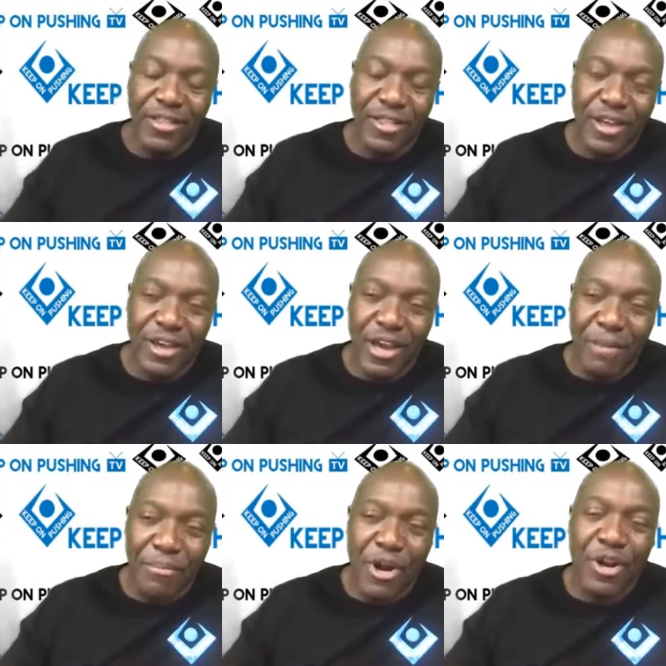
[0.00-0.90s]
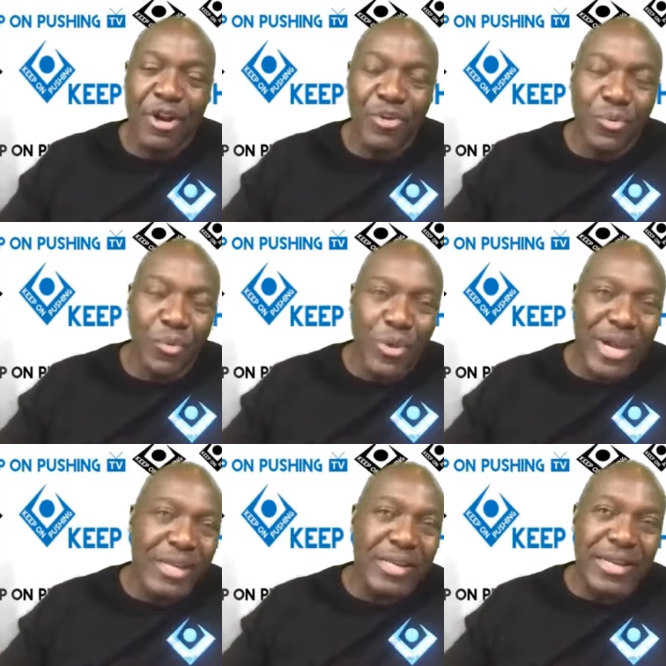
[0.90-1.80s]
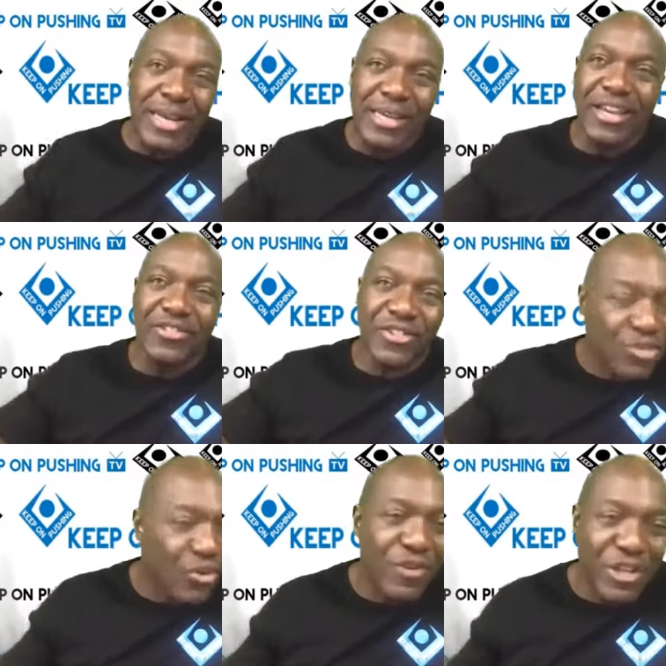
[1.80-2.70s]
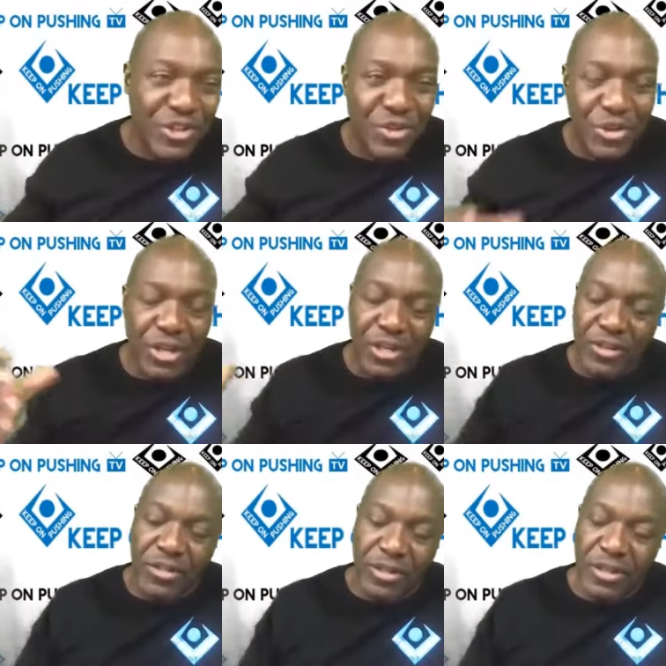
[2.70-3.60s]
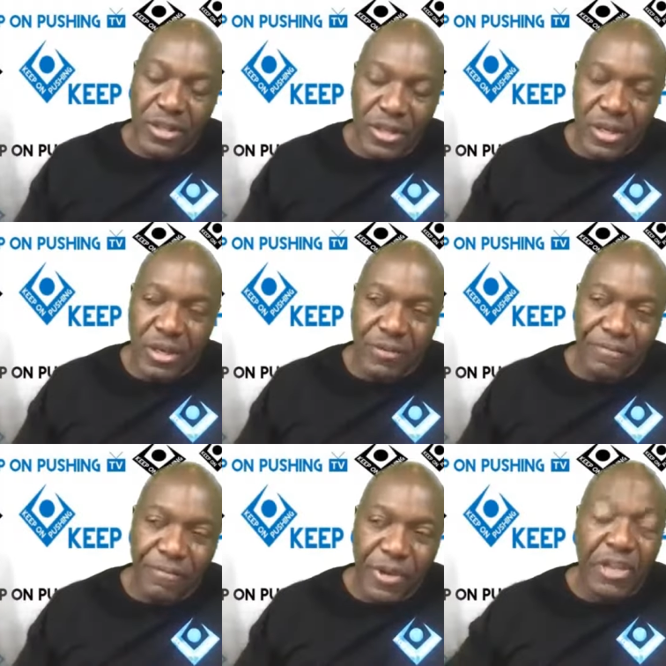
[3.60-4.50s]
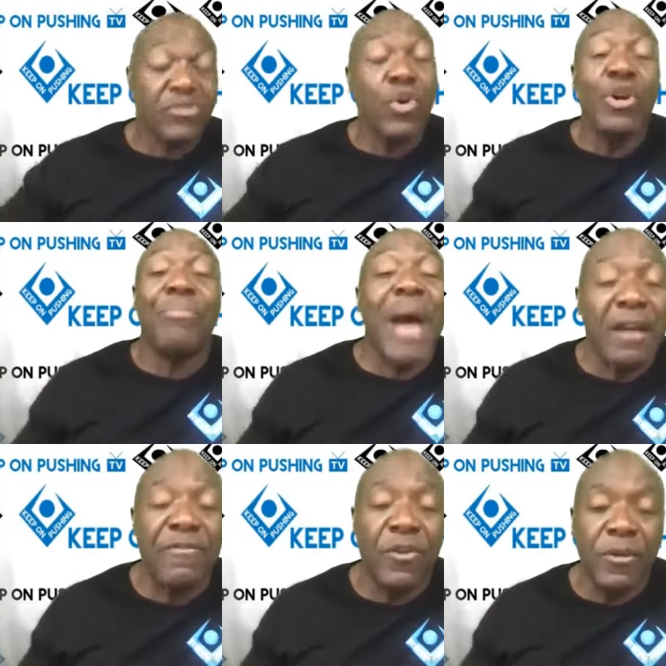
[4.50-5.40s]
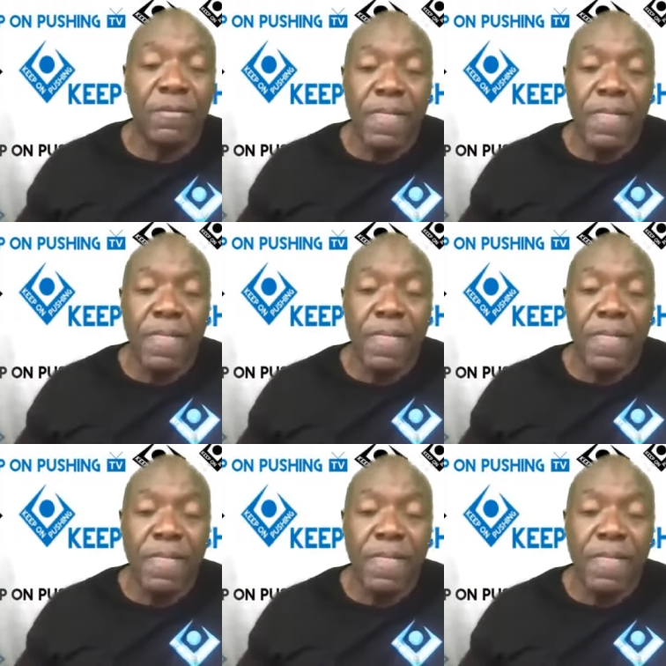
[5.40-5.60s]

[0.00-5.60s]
the American win against the Soviet Union it's so impactful.